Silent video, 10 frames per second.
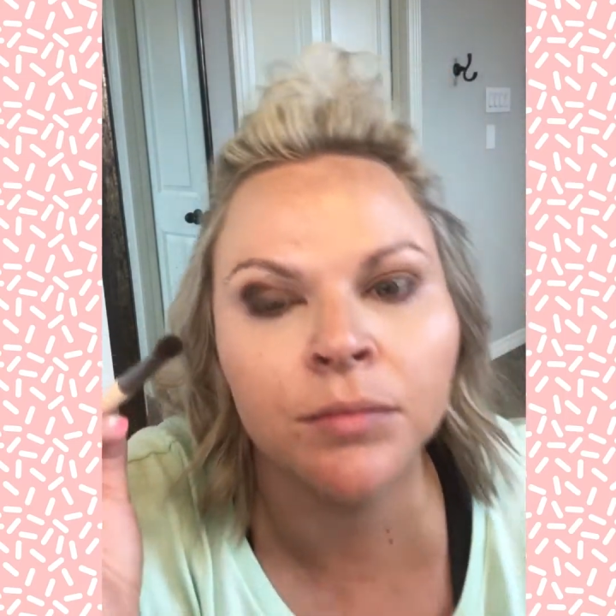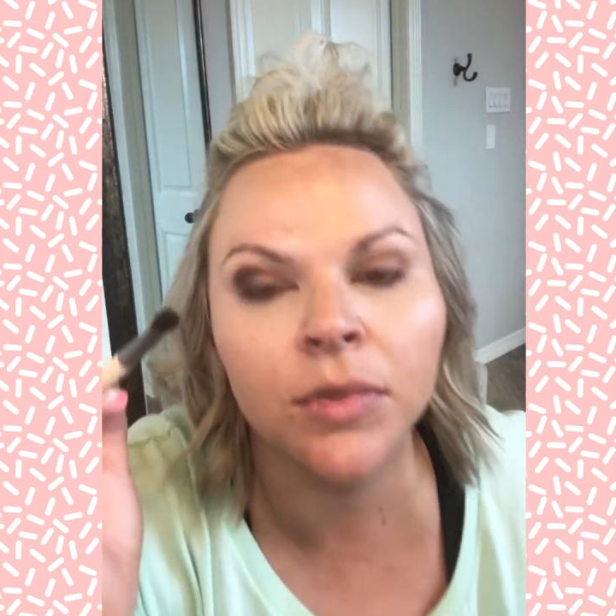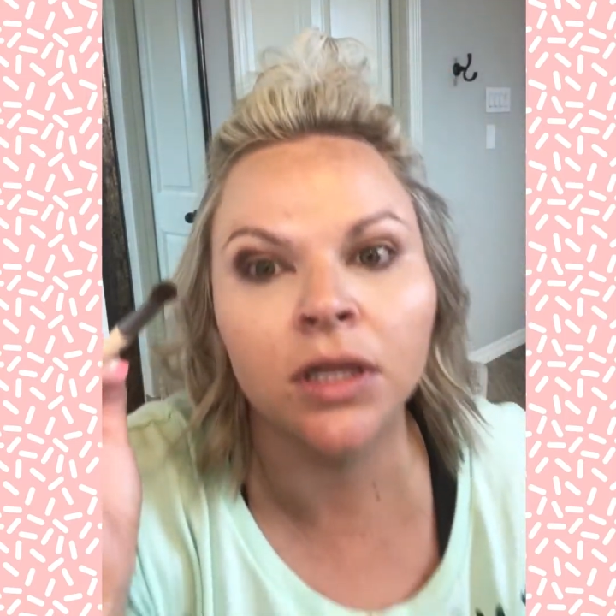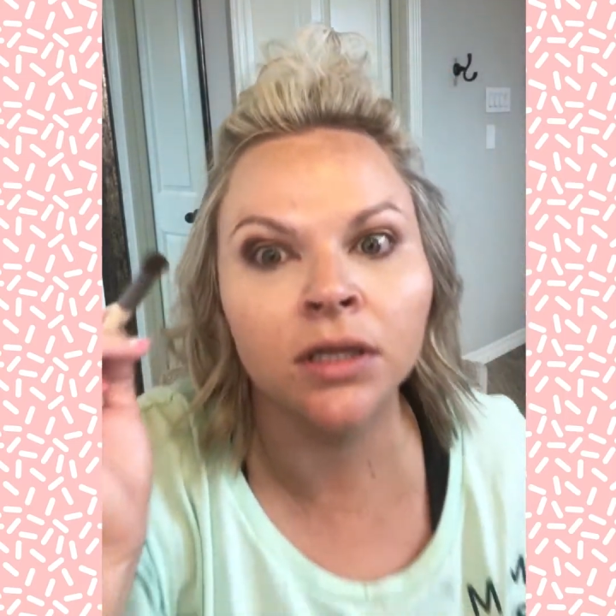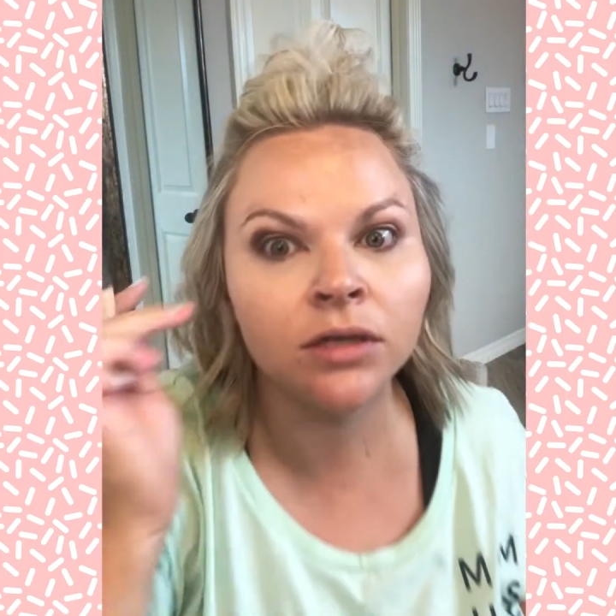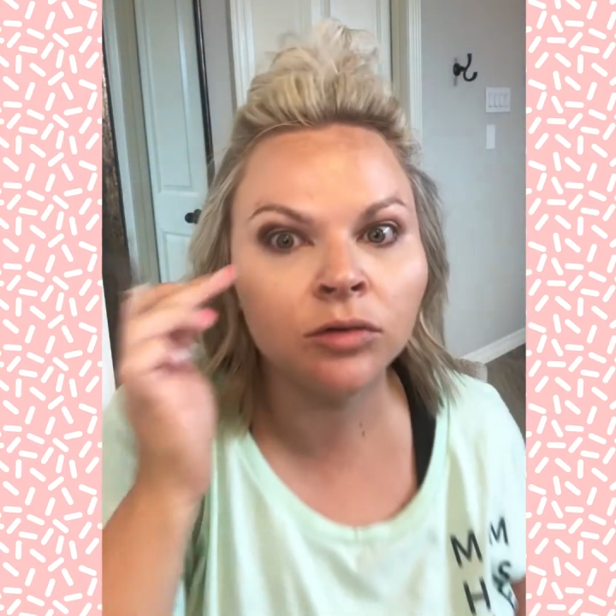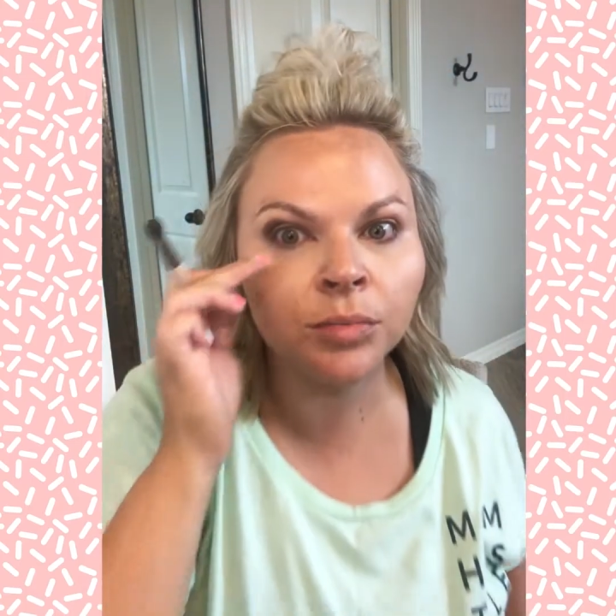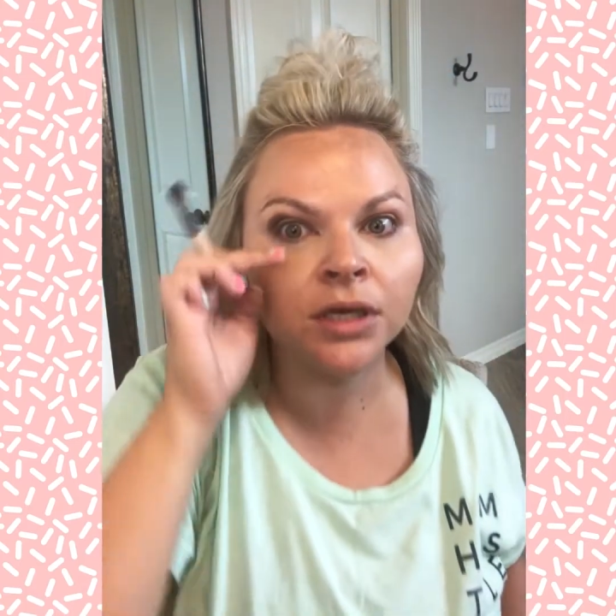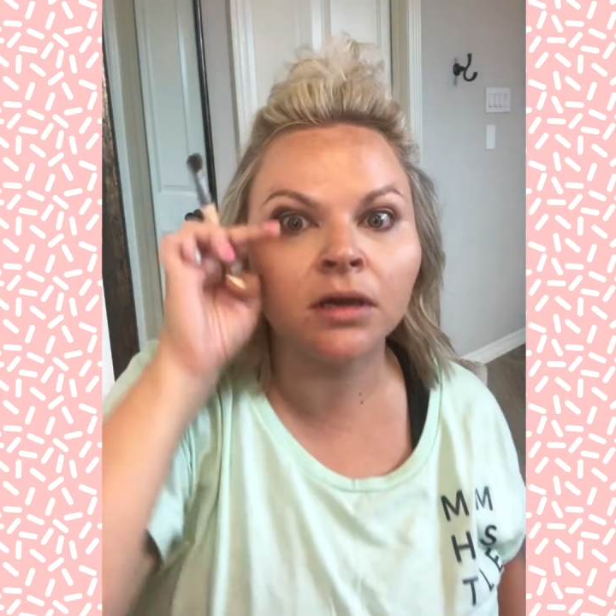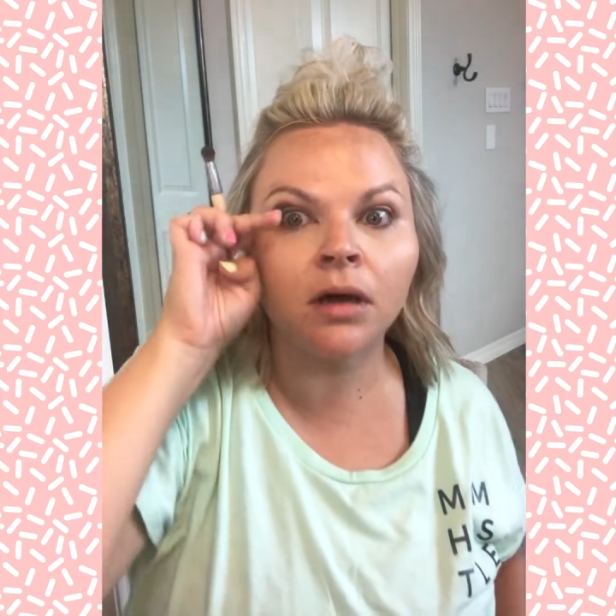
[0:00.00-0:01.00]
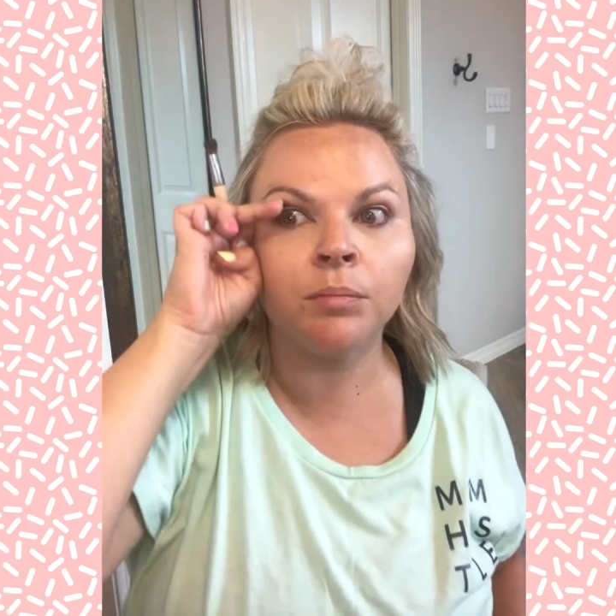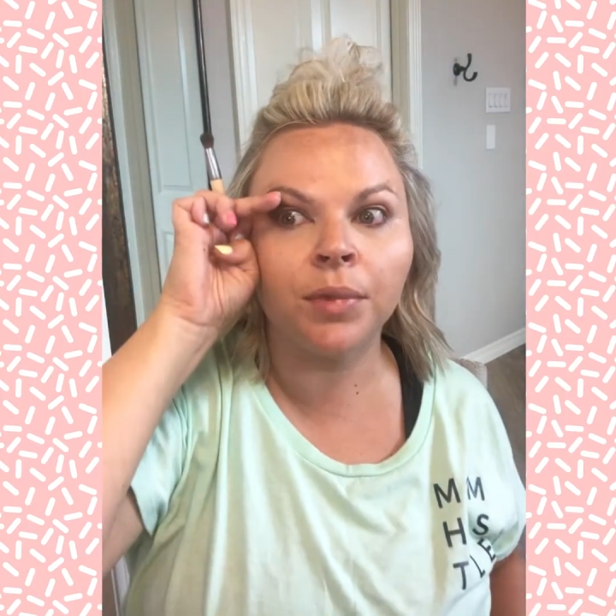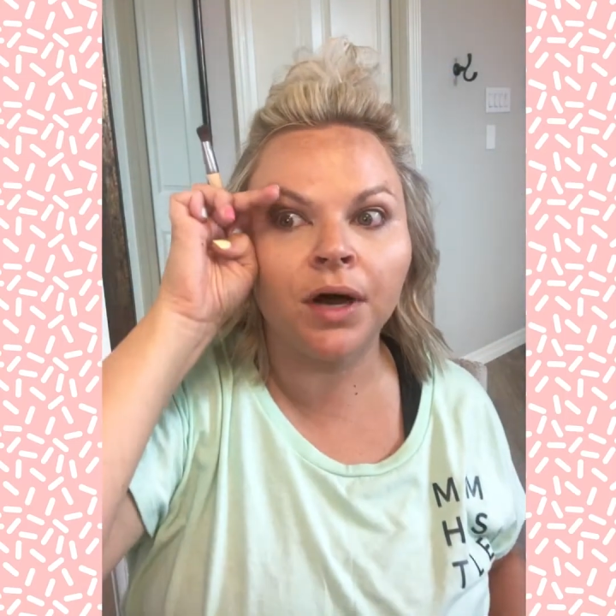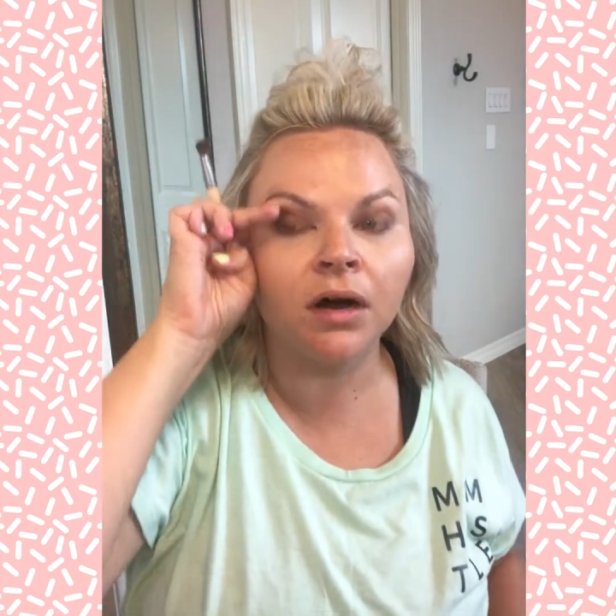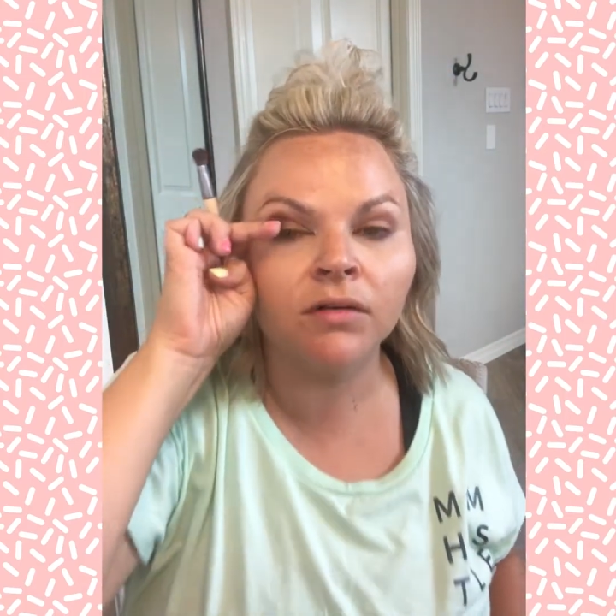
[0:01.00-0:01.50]
a little bit
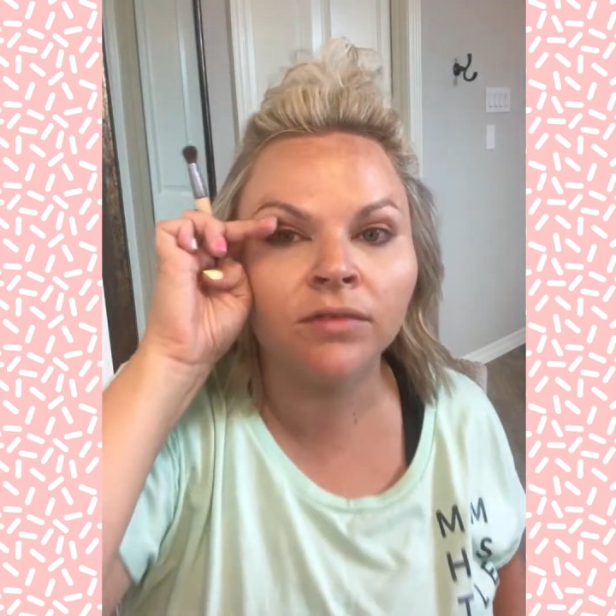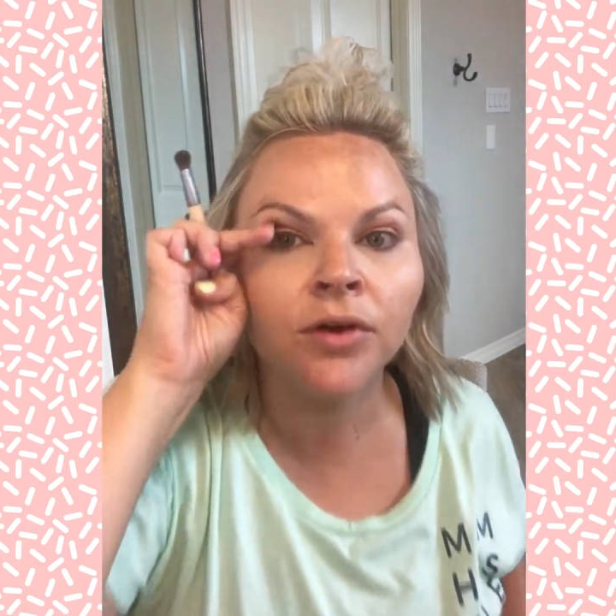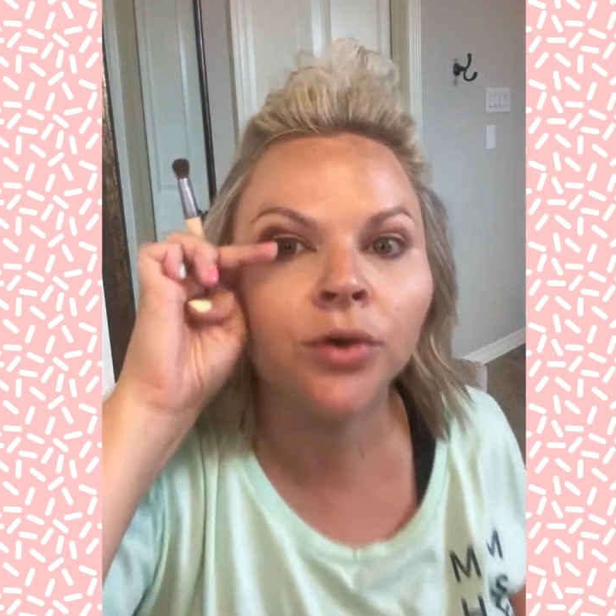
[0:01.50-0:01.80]
above